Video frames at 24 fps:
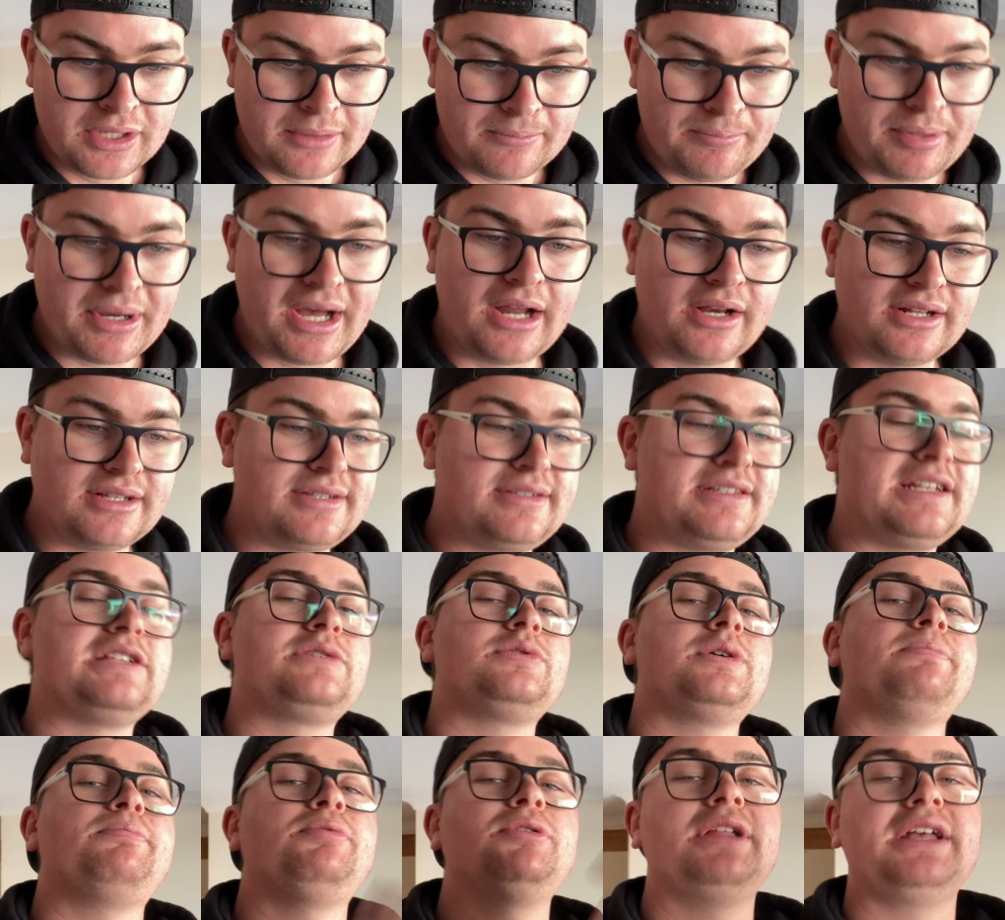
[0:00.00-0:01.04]
But since
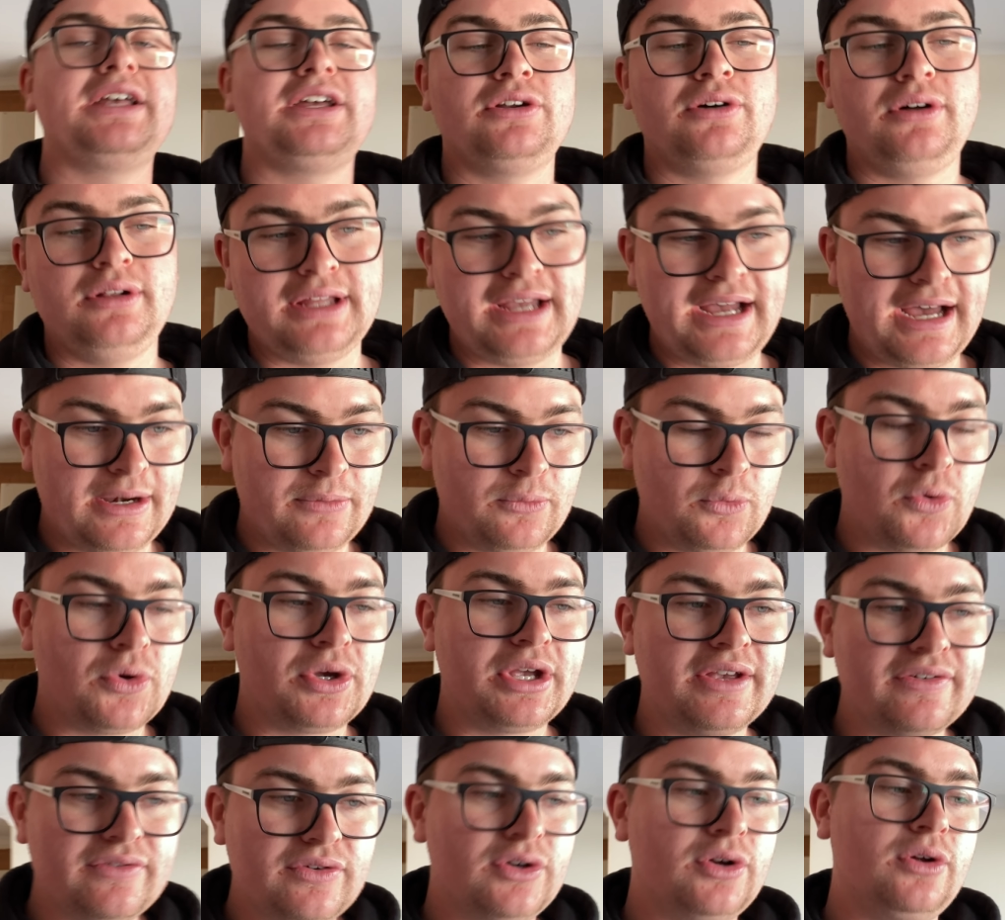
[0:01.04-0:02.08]
we're pulling it all out, we'll
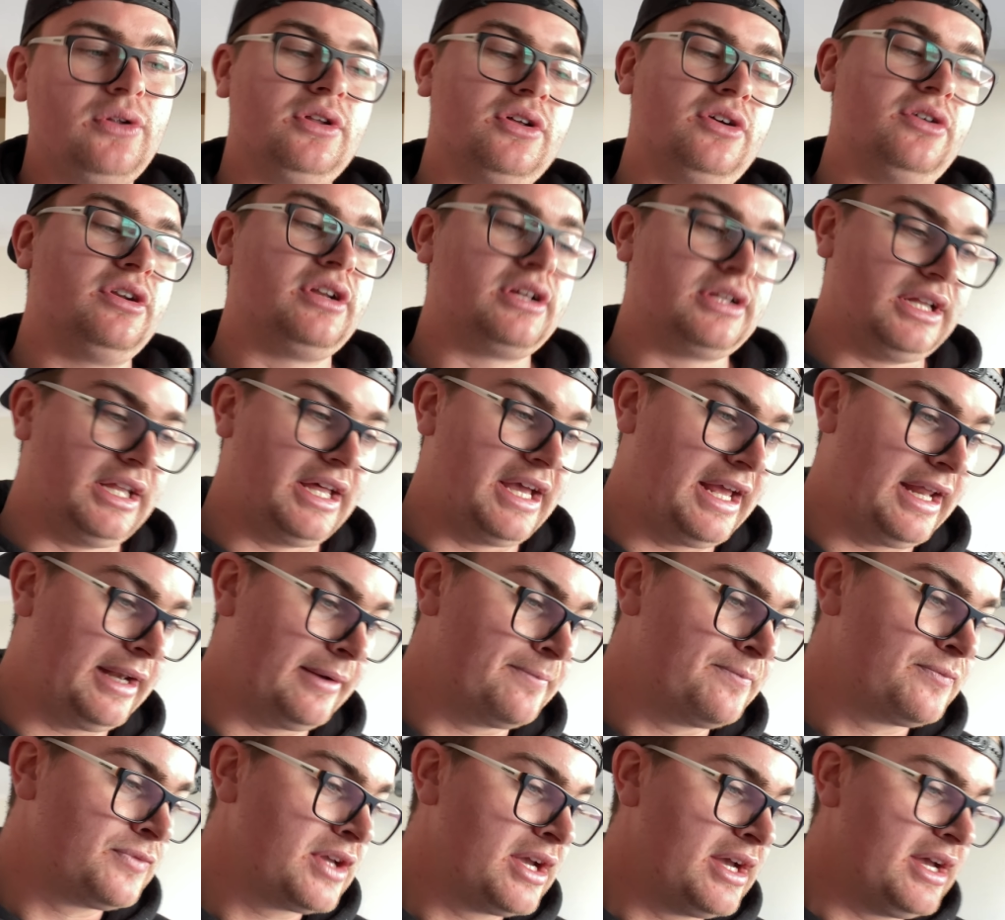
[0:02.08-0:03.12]
give it all a good
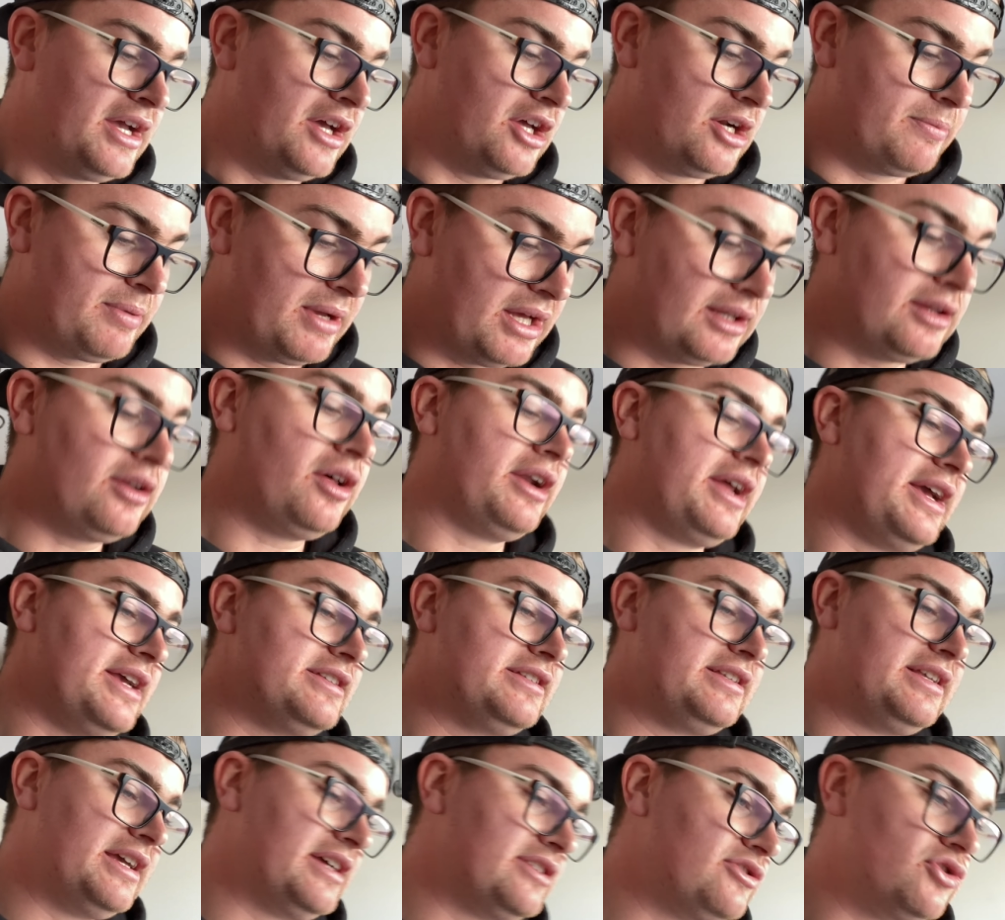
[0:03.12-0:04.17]
clean. It'll be a lot
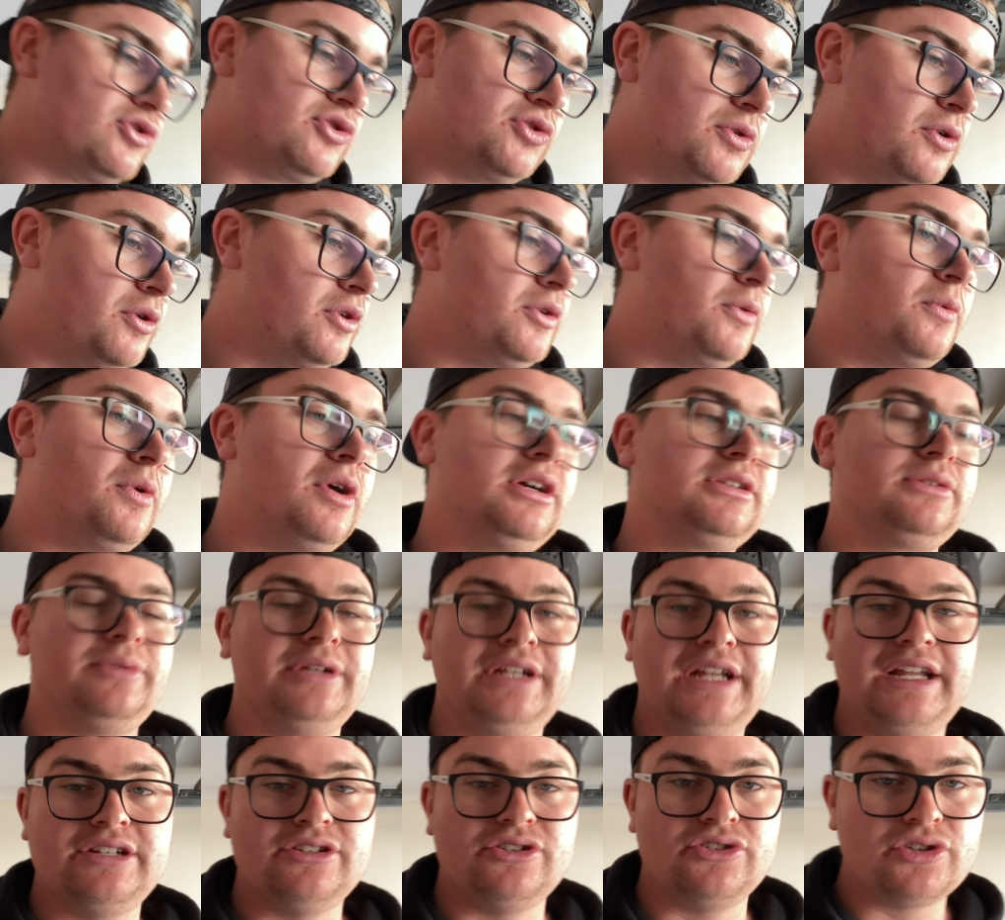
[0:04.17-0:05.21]
easier to do all the work that we
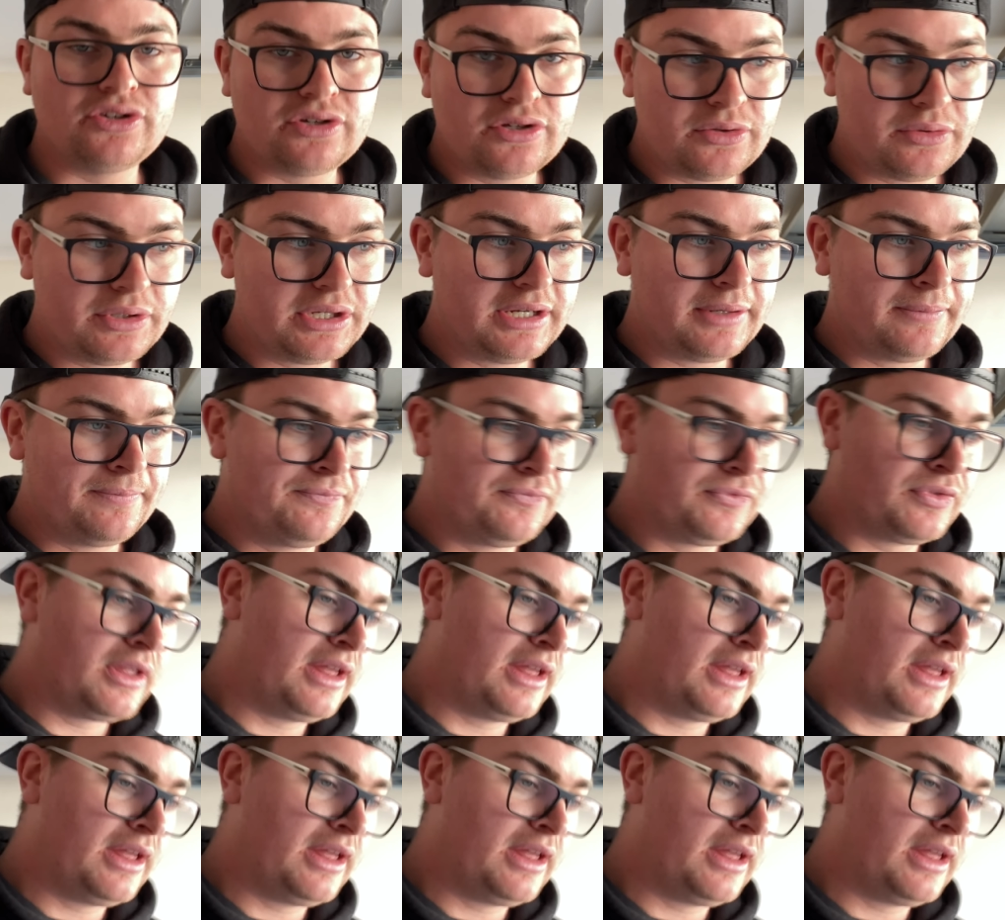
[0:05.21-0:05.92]
need to do to it.